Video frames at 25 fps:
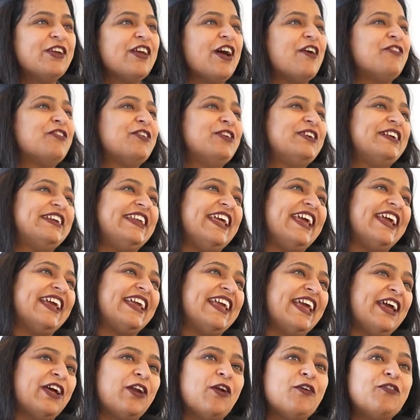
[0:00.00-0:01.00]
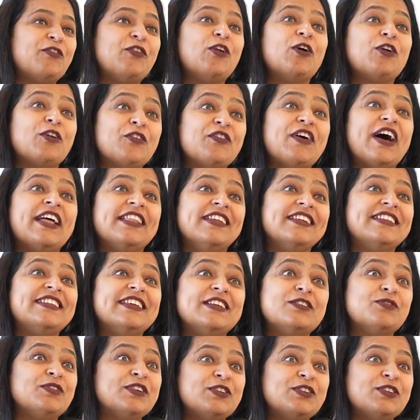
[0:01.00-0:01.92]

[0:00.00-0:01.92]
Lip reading: You have to take care of a lot of other things